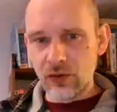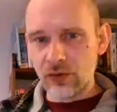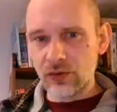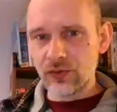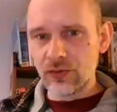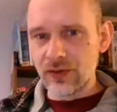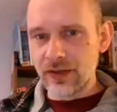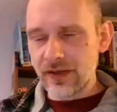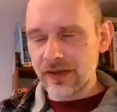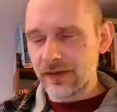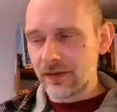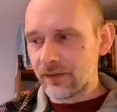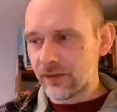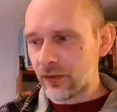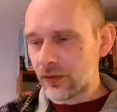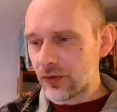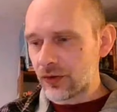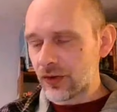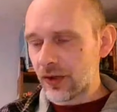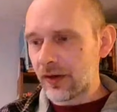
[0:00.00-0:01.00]
not too distant
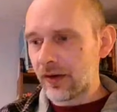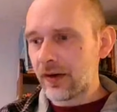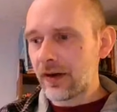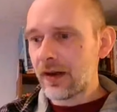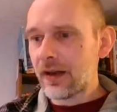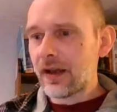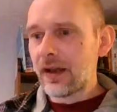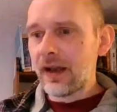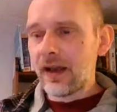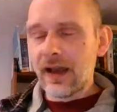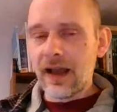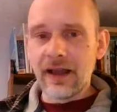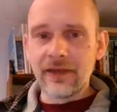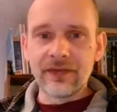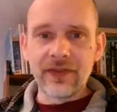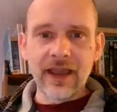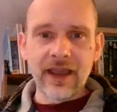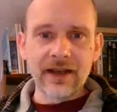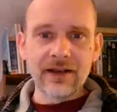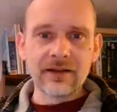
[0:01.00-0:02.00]
future, and
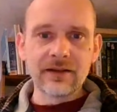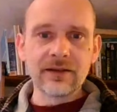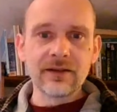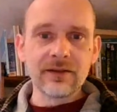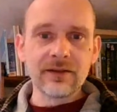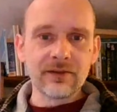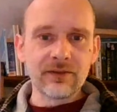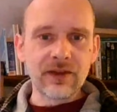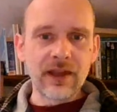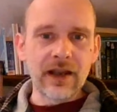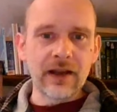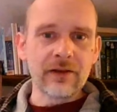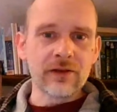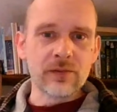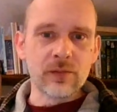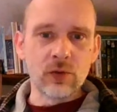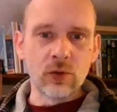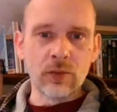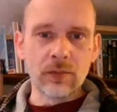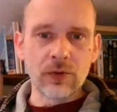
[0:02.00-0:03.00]
then that
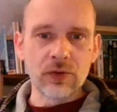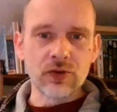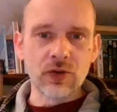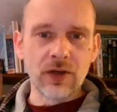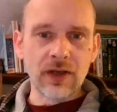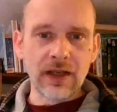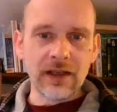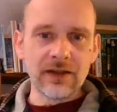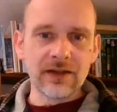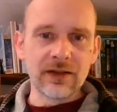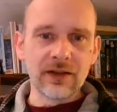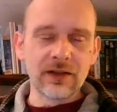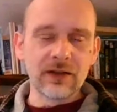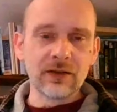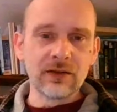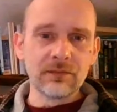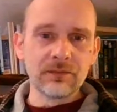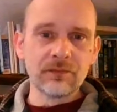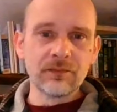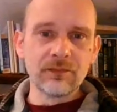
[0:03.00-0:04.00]
gives me the opportunity to,
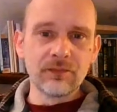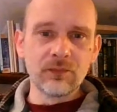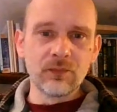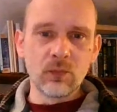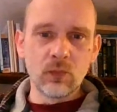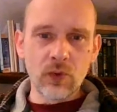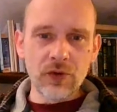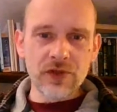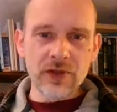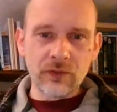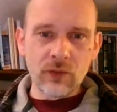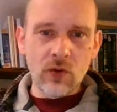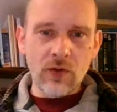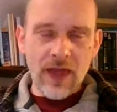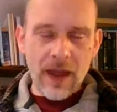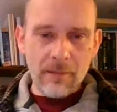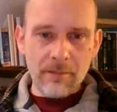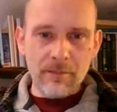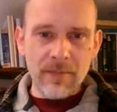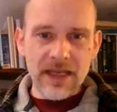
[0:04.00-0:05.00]
once I've got
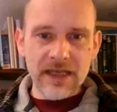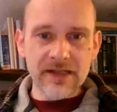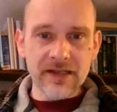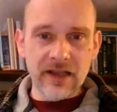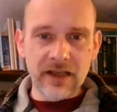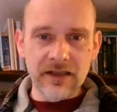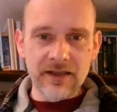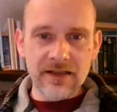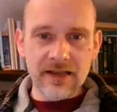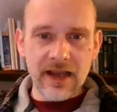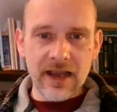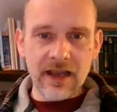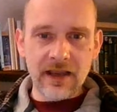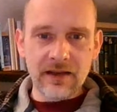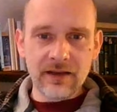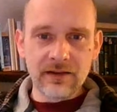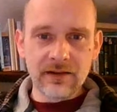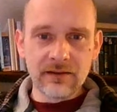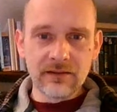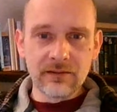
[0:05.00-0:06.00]
that baseline set
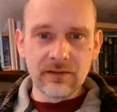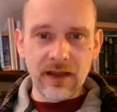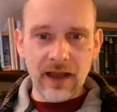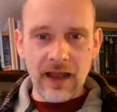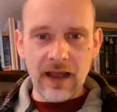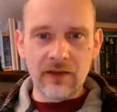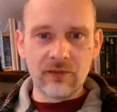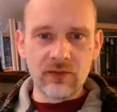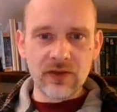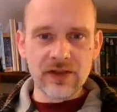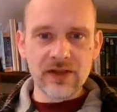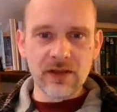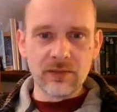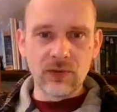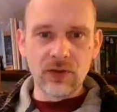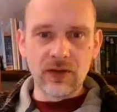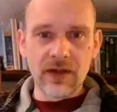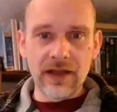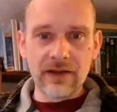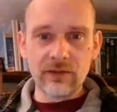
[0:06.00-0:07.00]
at a
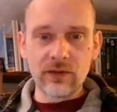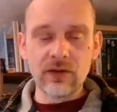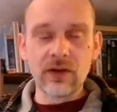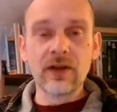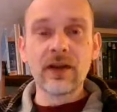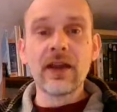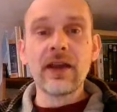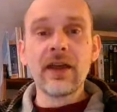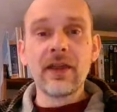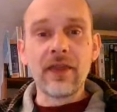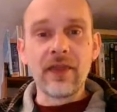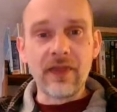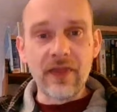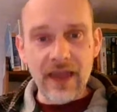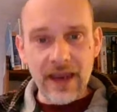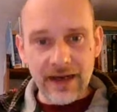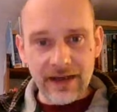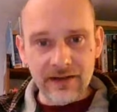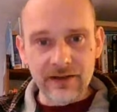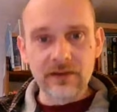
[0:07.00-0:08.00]
reasonable level,
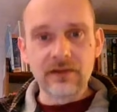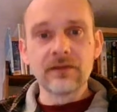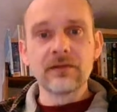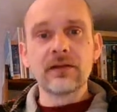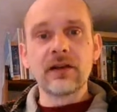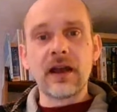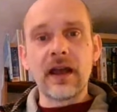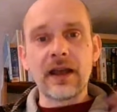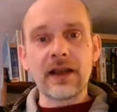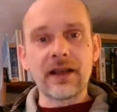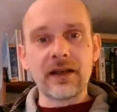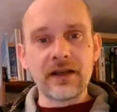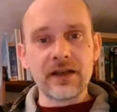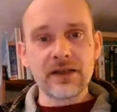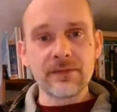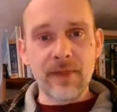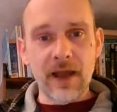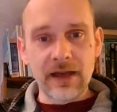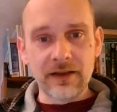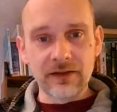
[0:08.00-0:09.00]
then I can
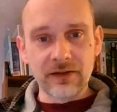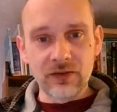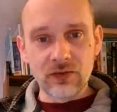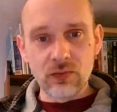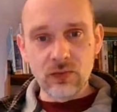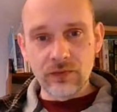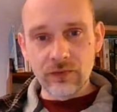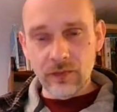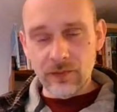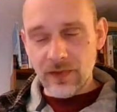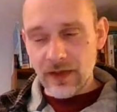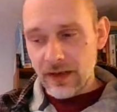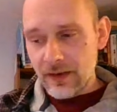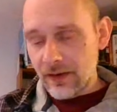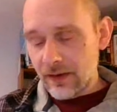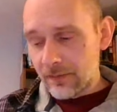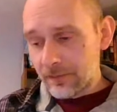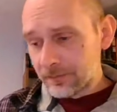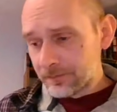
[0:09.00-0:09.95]
expand and go from there.